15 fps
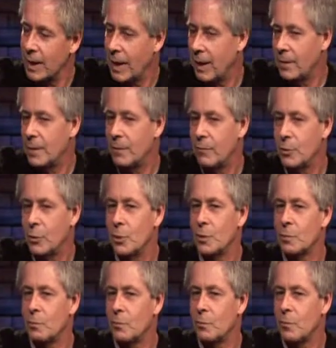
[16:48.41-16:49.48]
that if
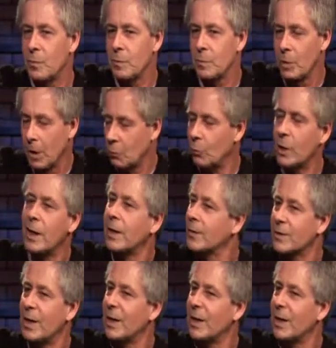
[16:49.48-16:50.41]
you're a run-on